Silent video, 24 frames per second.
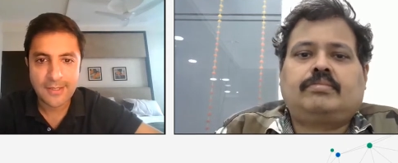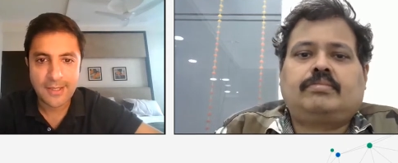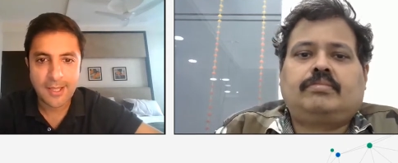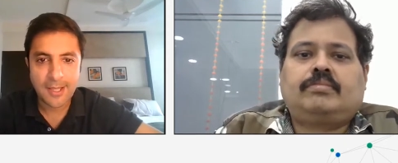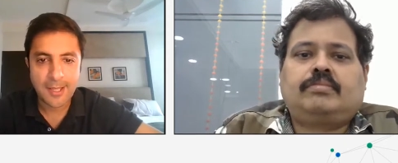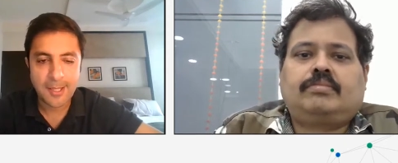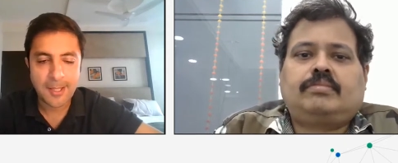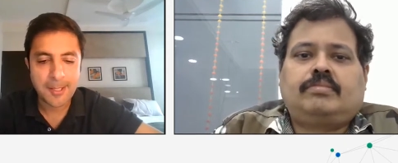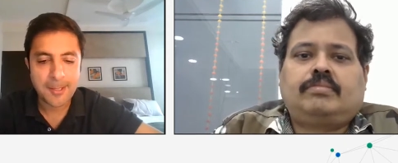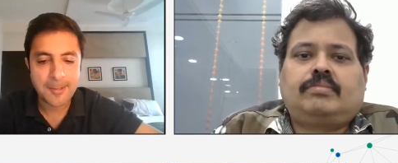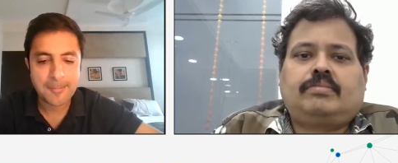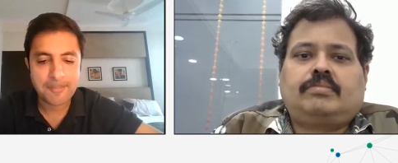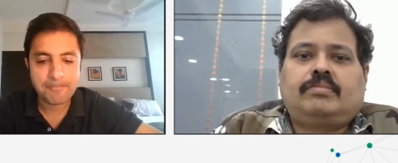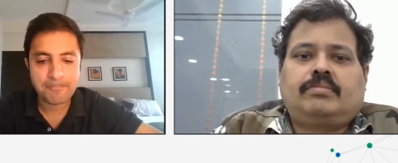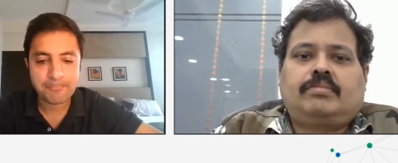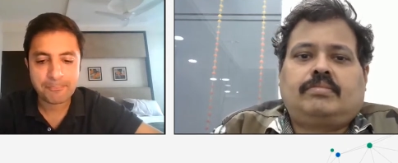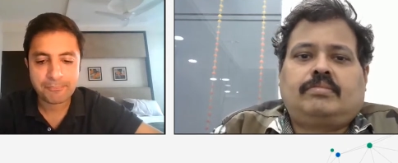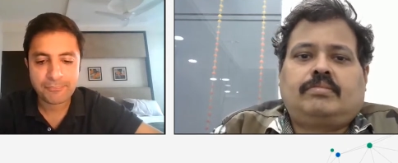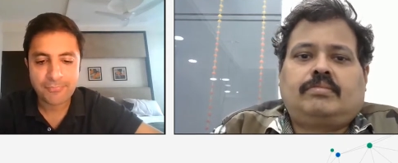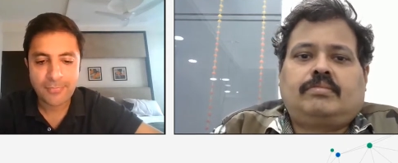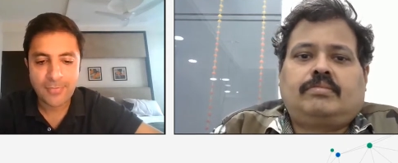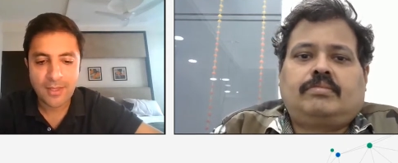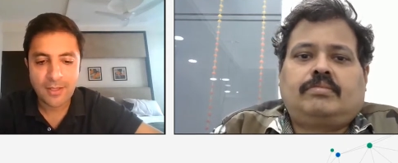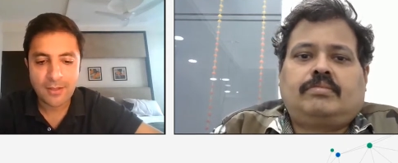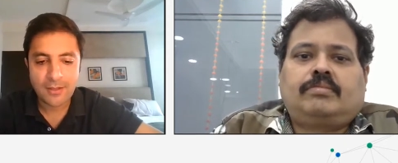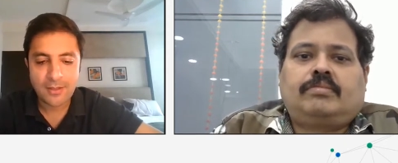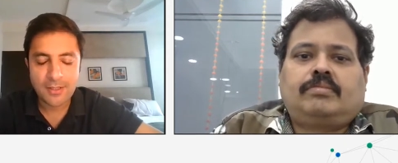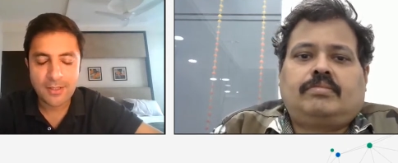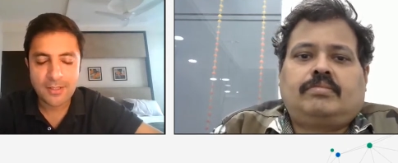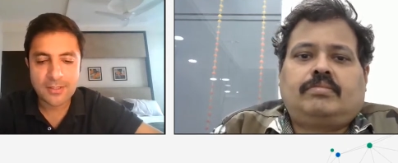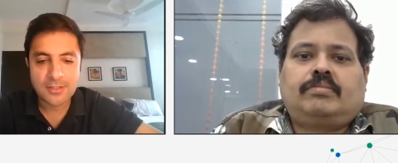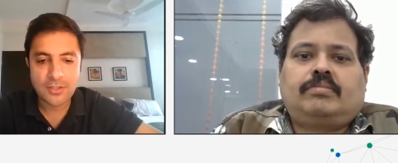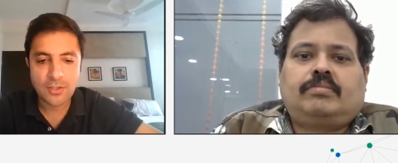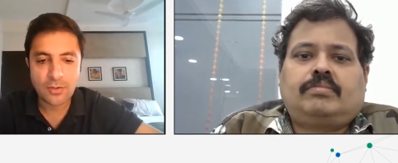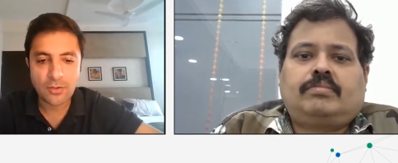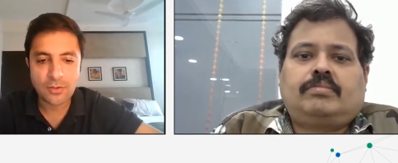Speaker 1: Um,
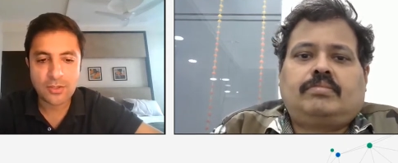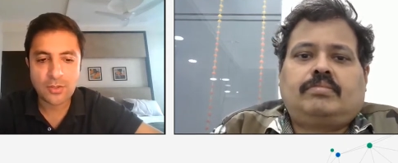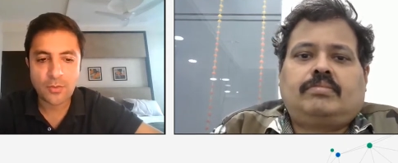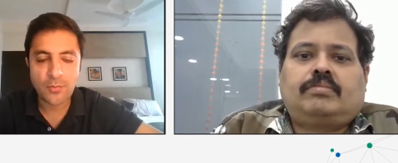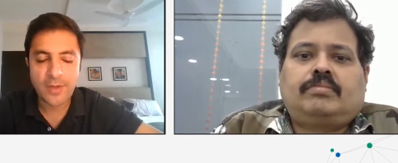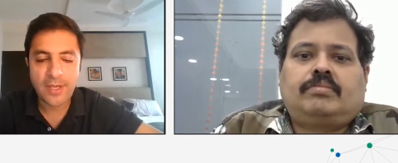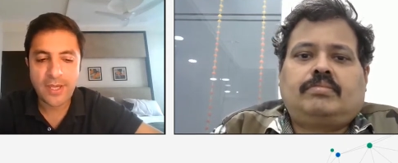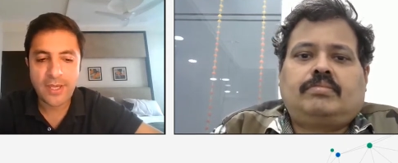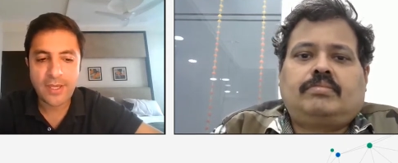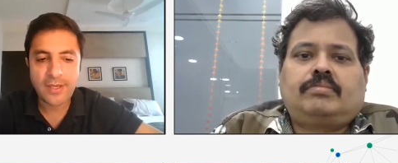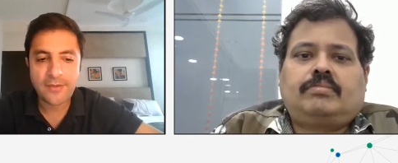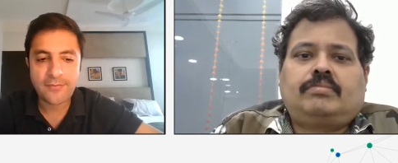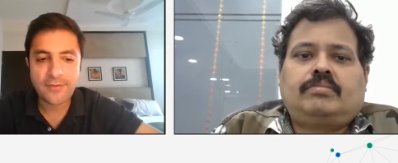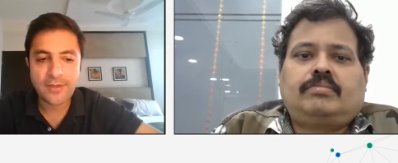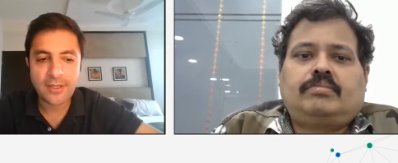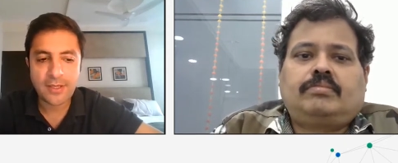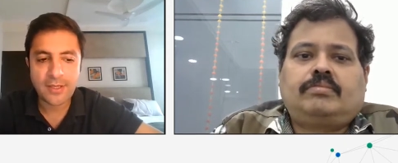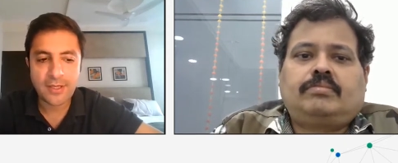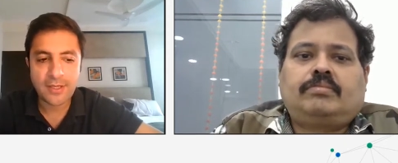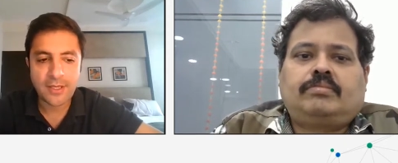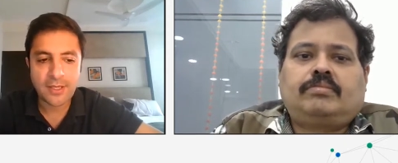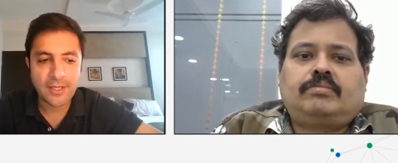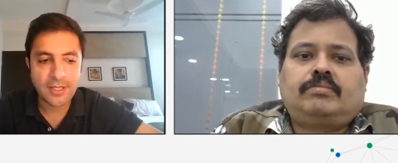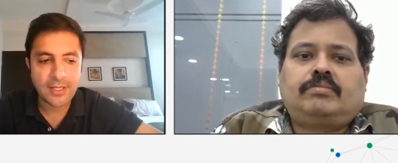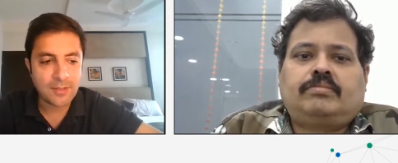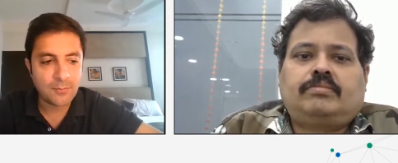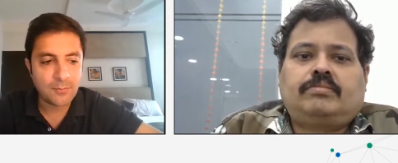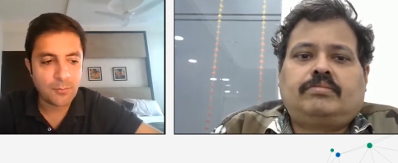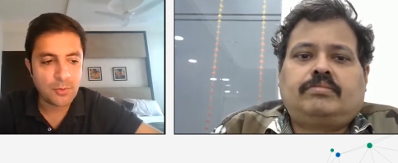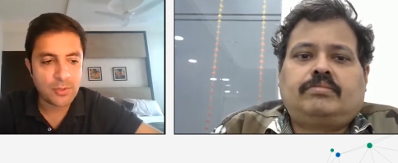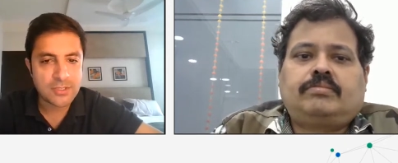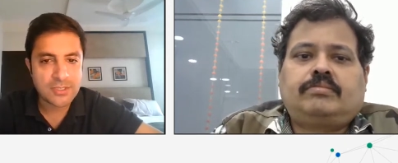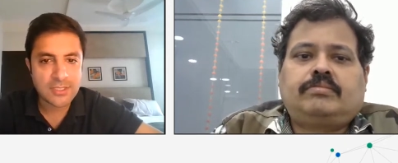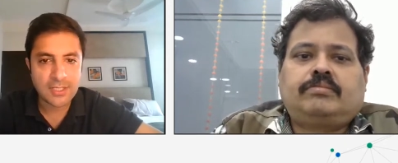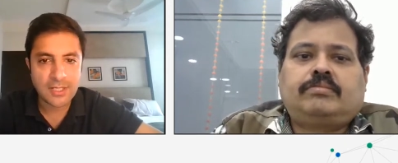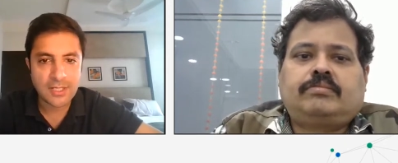so the way we
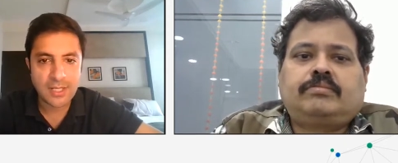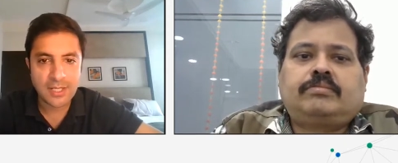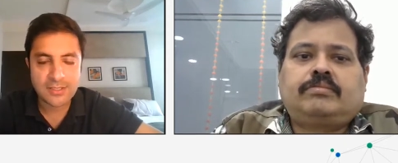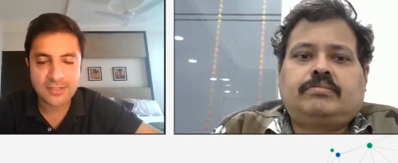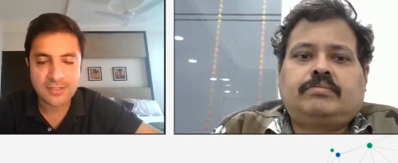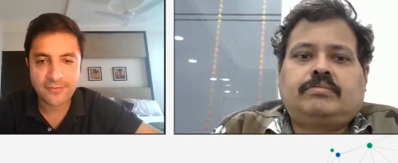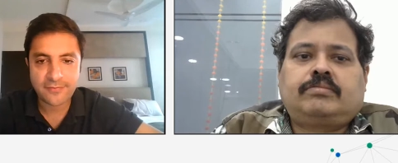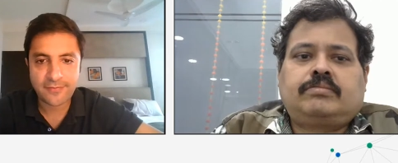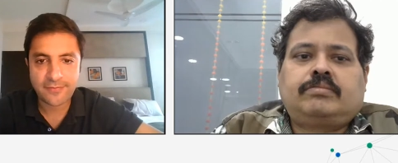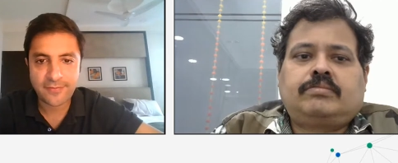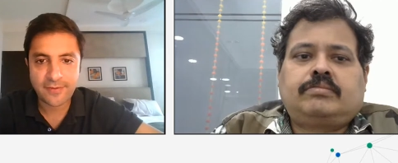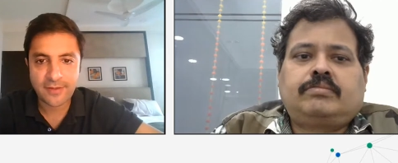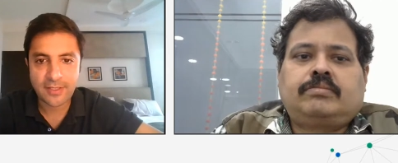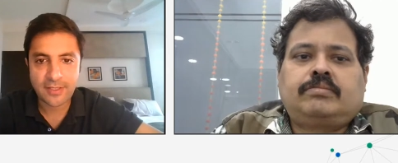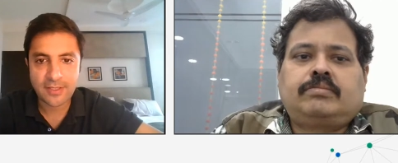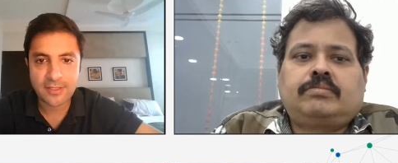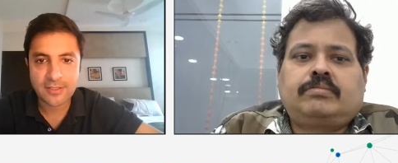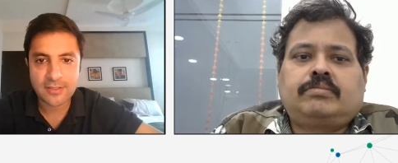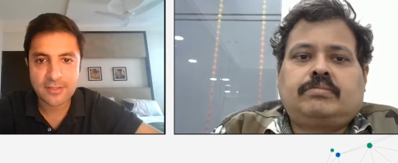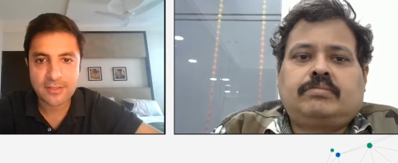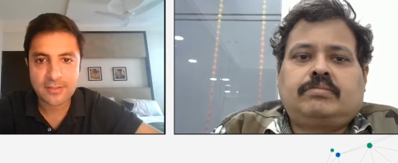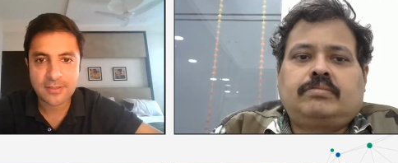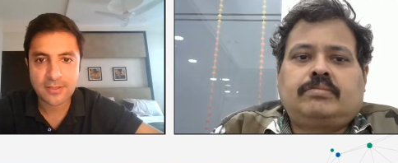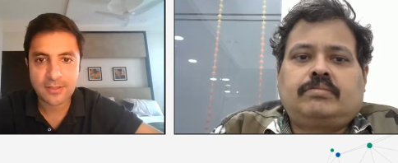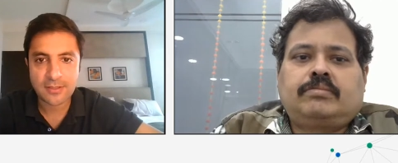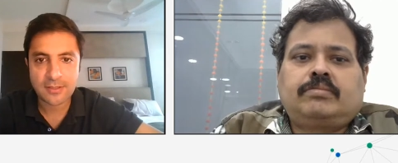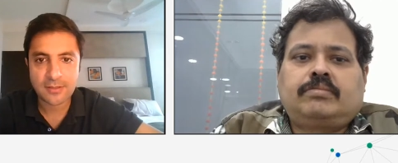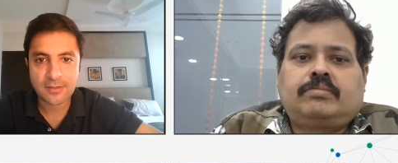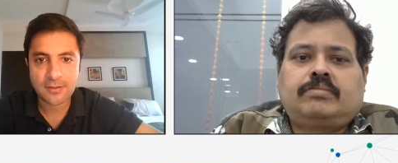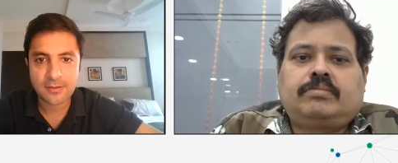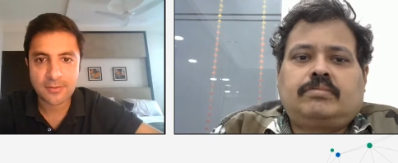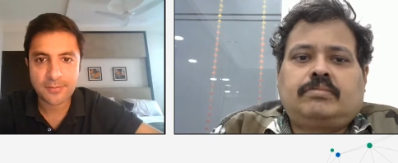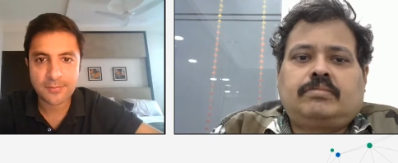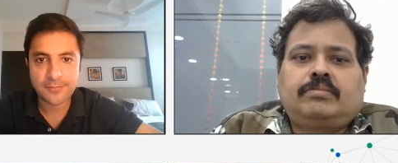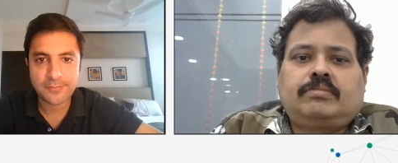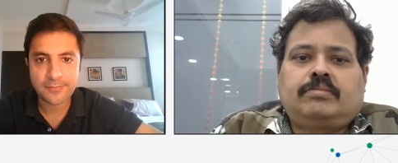AWS classifies,
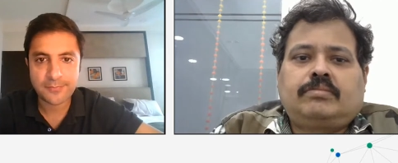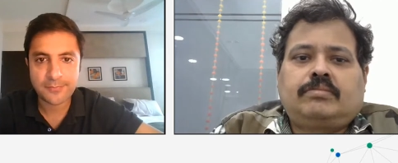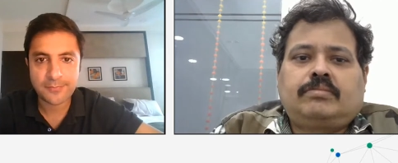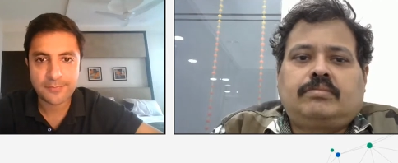uh,